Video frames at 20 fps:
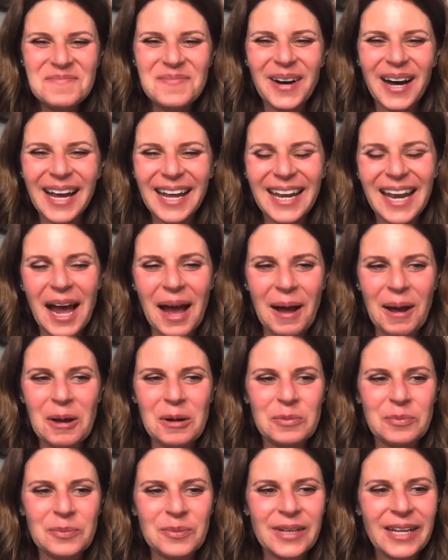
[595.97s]
but
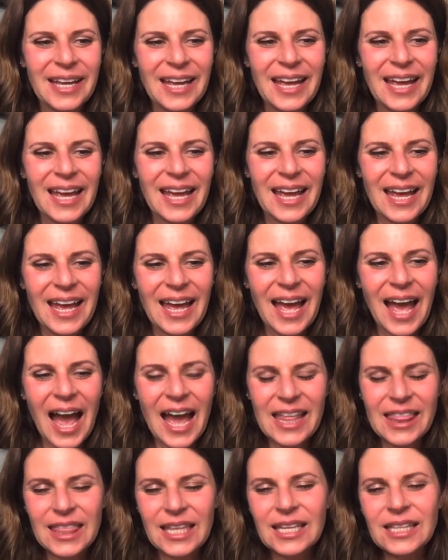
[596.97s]
um,
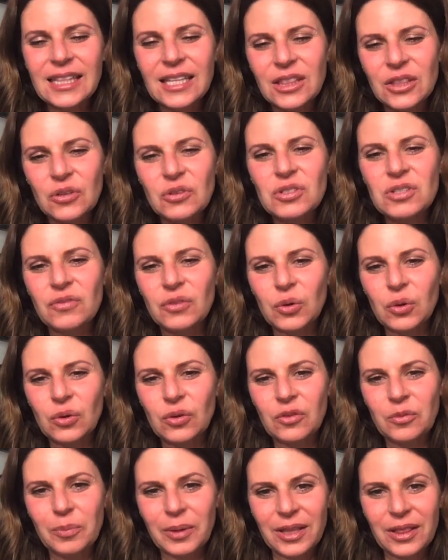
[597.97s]
I think that those of you
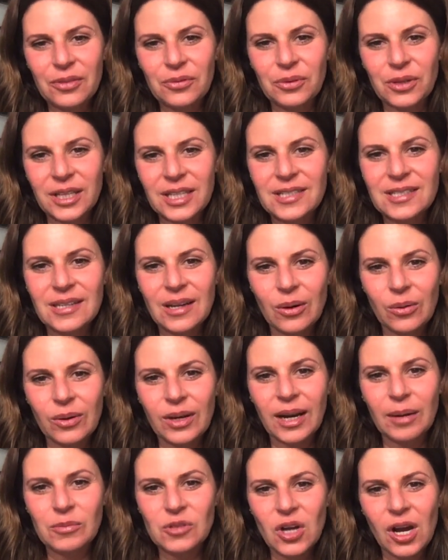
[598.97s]
who have been through this know
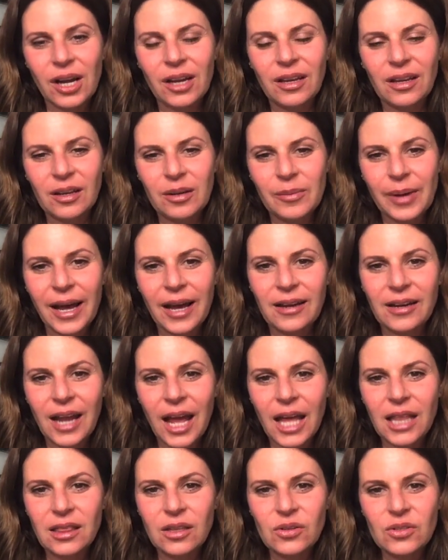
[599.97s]
what I'm talking about.
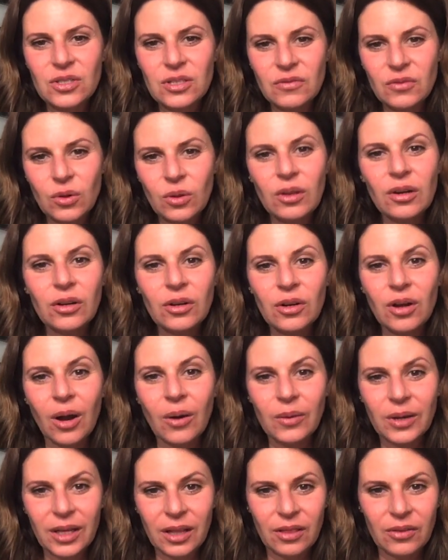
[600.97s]
And those of you that are
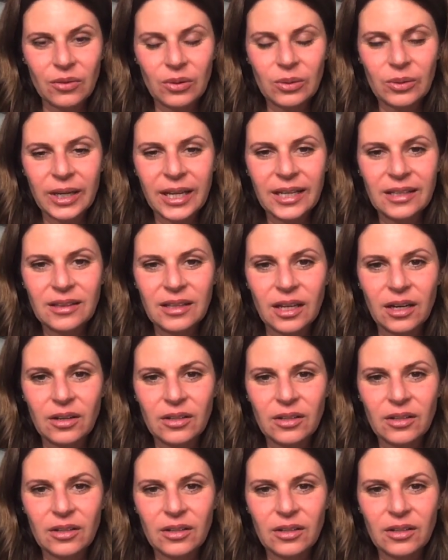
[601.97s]
going through it, that